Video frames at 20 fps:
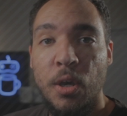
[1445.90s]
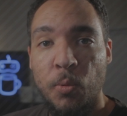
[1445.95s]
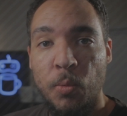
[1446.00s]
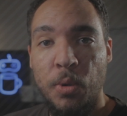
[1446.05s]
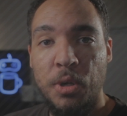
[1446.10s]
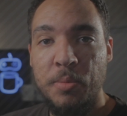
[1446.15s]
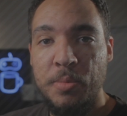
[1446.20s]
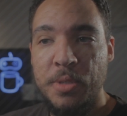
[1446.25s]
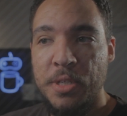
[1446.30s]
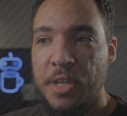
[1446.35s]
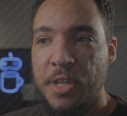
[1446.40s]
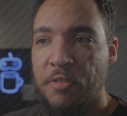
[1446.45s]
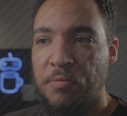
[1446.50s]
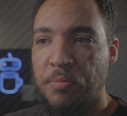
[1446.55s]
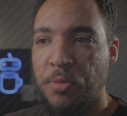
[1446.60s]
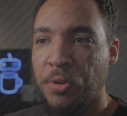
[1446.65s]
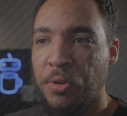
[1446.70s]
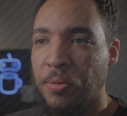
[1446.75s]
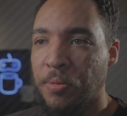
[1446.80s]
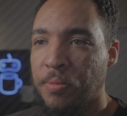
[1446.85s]
Welcome to
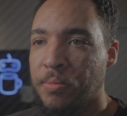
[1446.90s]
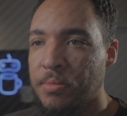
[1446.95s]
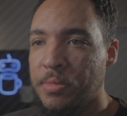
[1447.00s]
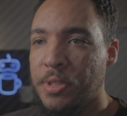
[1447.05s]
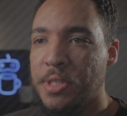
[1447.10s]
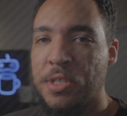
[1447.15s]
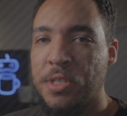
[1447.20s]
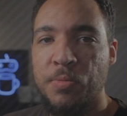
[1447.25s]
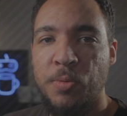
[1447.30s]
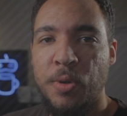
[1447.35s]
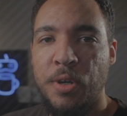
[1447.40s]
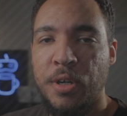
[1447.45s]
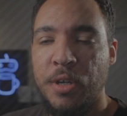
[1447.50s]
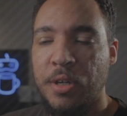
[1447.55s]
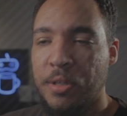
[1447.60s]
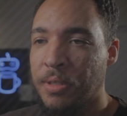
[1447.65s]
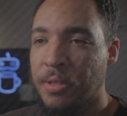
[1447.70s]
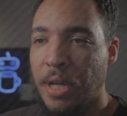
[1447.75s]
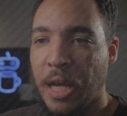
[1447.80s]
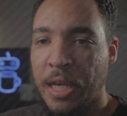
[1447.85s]
DevBrew. This is
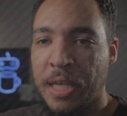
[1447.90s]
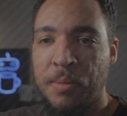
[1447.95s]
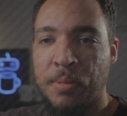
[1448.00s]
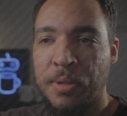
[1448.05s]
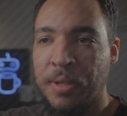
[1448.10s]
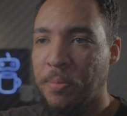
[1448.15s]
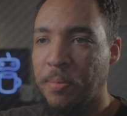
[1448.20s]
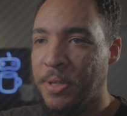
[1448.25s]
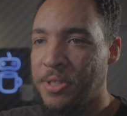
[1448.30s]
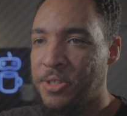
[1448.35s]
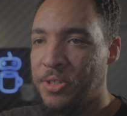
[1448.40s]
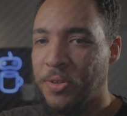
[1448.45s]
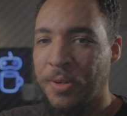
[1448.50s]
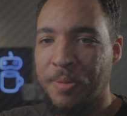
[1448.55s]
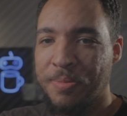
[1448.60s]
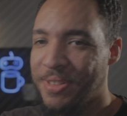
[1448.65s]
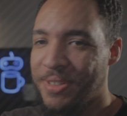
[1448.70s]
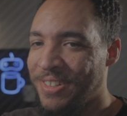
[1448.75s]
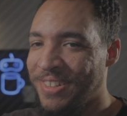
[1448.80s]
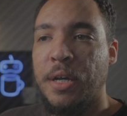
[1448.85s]
where, I keep looking at my
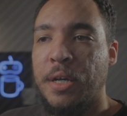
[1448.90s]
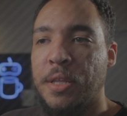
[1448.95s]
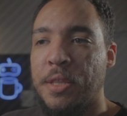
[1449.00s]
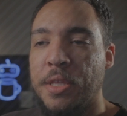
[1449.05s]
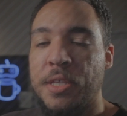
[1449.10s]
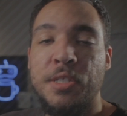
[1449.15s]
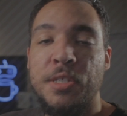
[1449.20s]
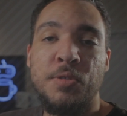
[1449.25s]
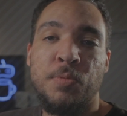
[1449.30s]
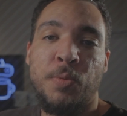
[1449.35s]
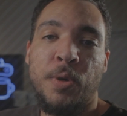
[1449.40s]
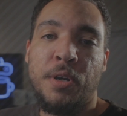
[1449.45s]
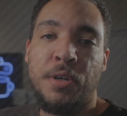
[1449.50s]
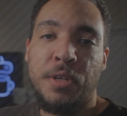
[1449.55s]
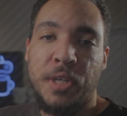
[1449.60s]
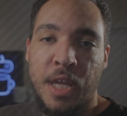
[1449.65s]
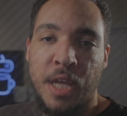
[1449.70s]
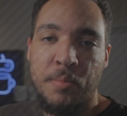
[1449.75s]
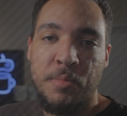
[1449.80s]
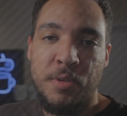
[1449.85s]
script, this is where
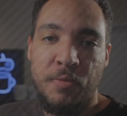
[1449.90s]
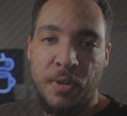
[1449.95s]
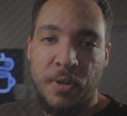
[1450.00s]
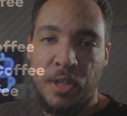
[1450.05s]
indie